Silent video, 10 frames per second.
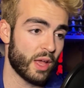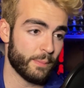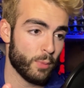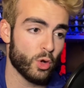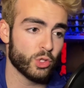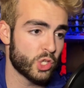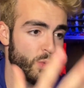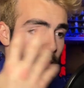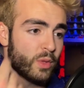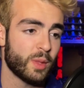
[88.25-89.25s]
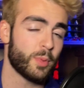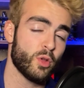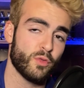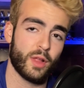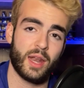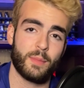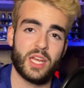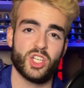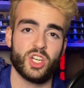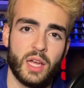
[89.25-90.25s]
It pulls you in with the beautiful
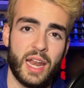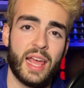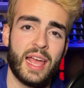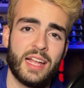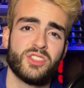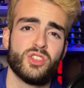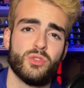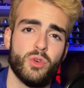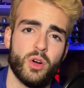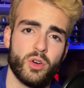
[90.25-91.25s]
animation, and it hits you